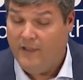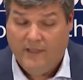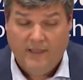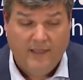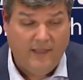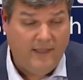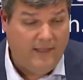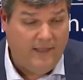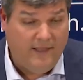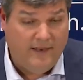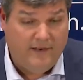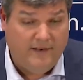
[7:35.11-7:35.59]

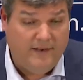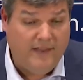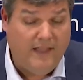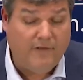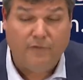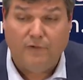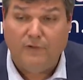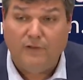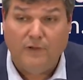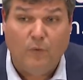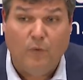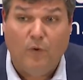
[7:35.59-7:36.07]
And
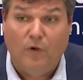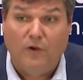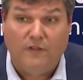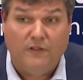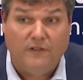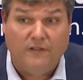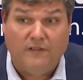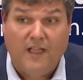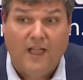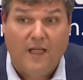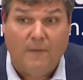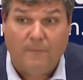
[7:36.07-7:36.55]
definitely one of
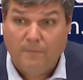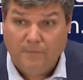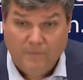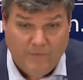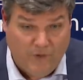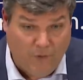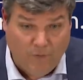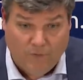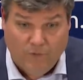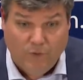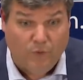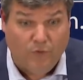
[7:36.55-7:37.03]
the top,
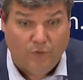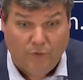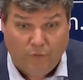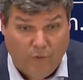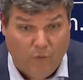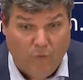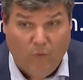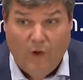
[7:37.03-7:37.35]
two or three